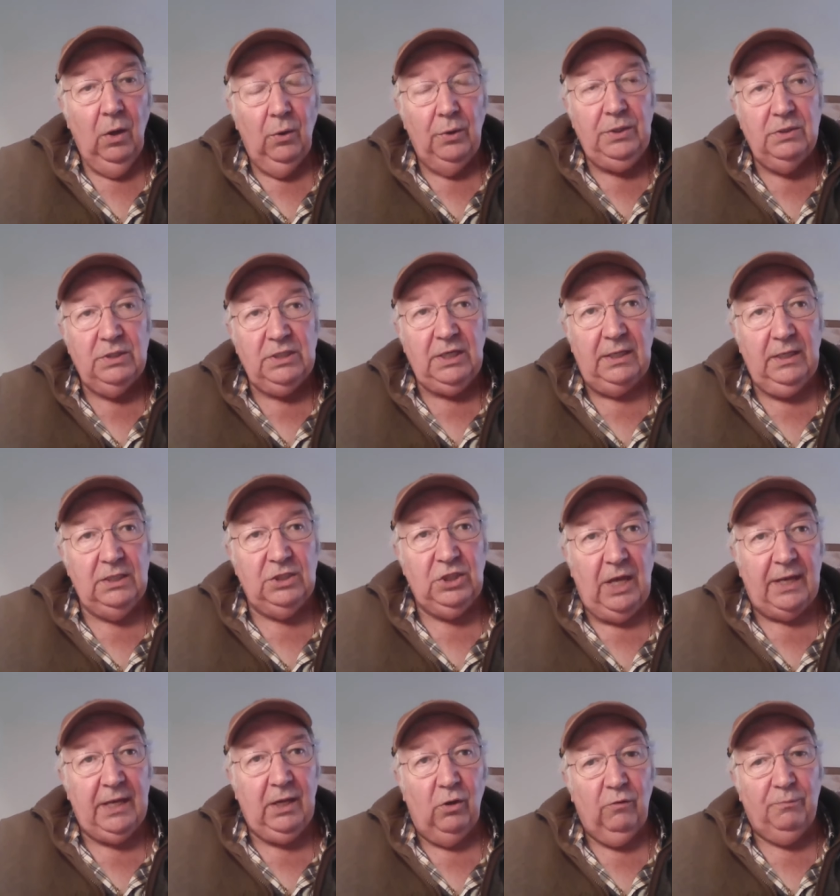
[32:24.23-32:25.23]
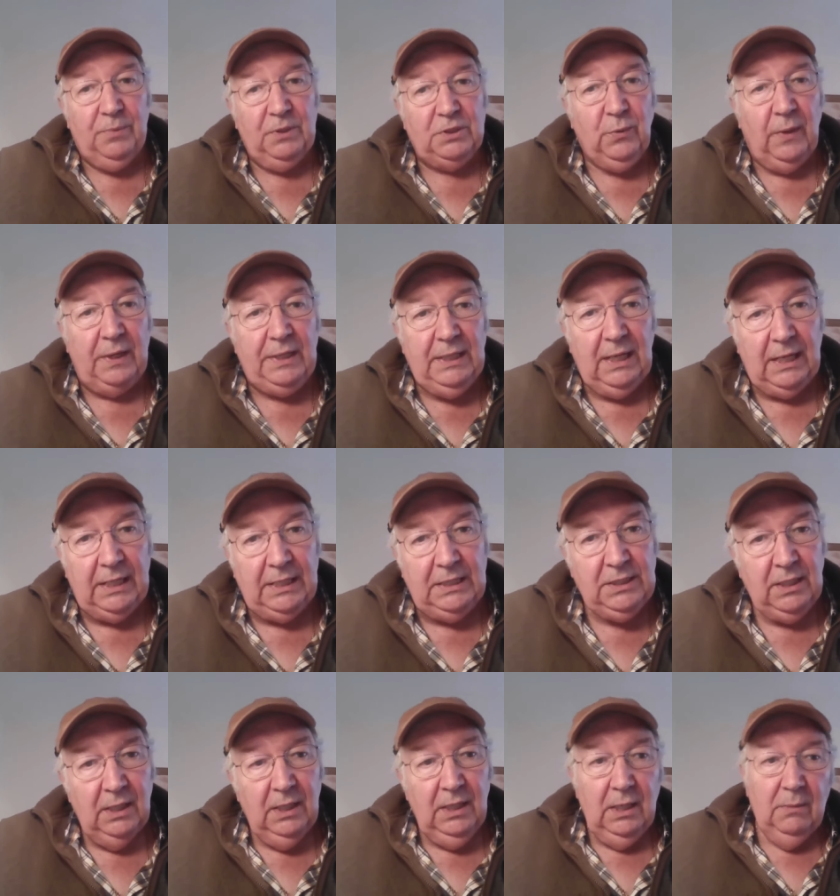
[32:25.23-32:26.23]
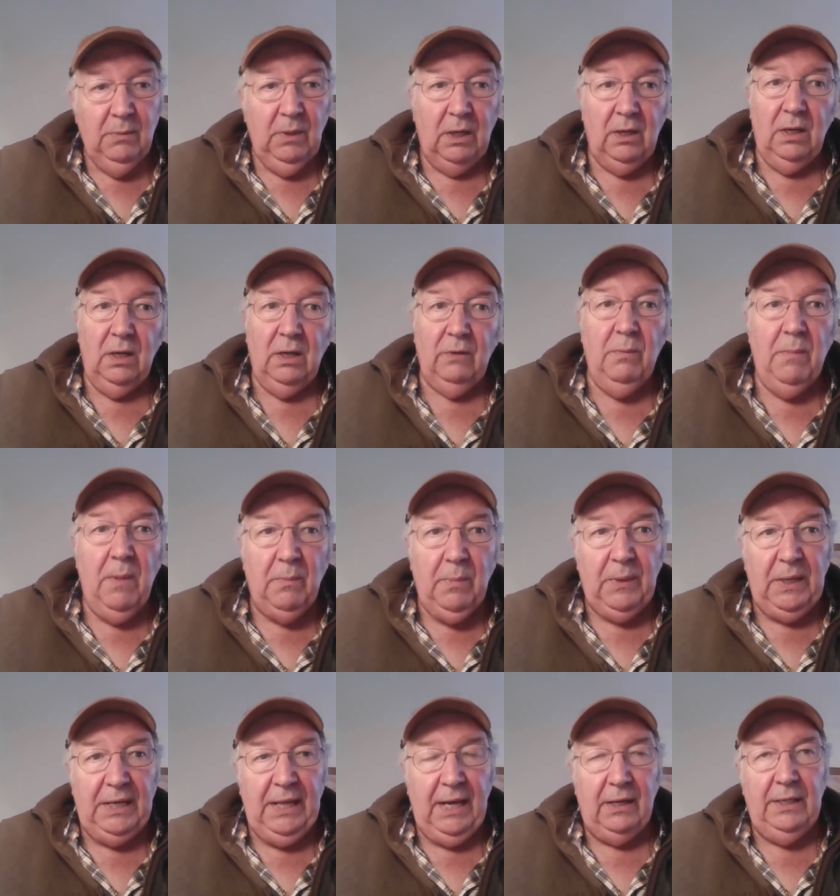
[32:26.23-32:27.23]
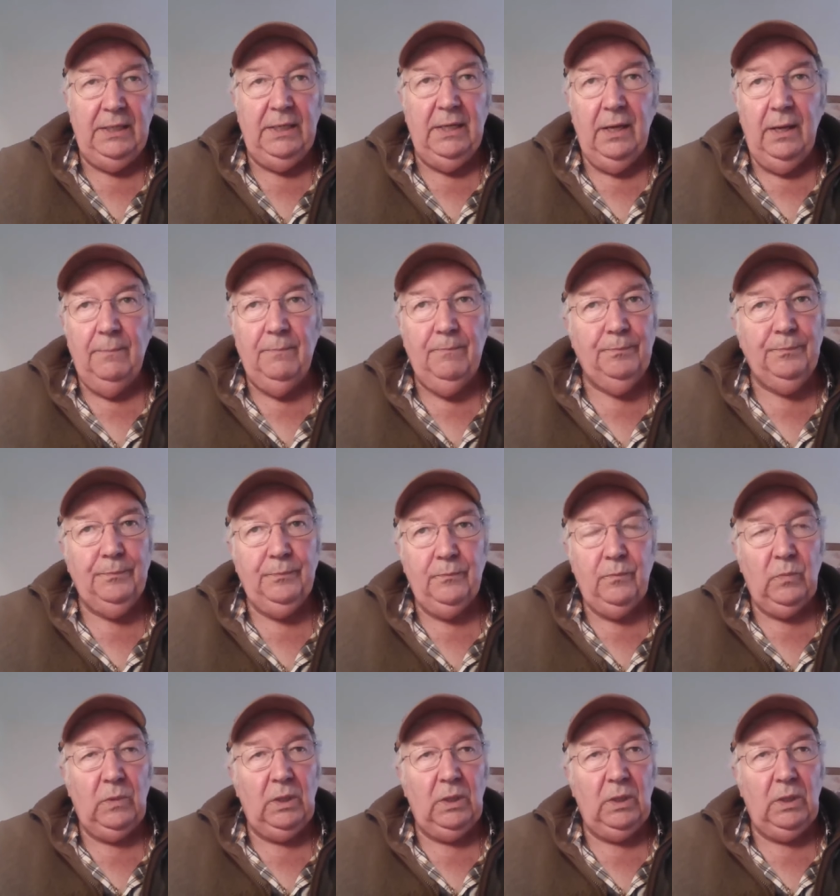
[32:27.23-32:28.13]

or you take the jacket off between lanes. I, I remember being out in um,